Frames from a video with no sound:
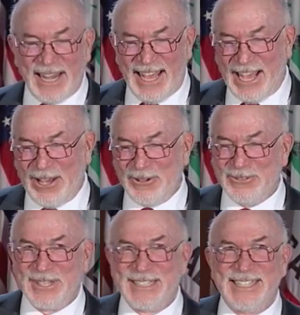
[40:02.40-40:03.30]
now,
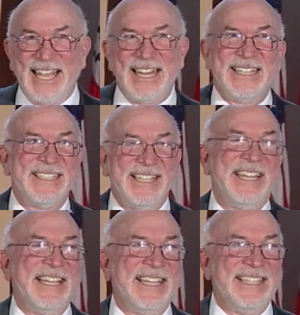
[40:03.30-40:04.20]
the state of the
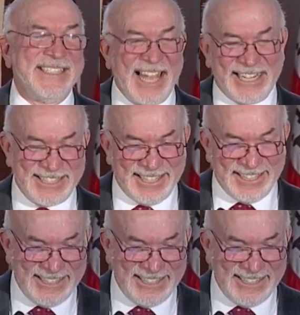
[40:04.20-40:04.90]
city is excellent,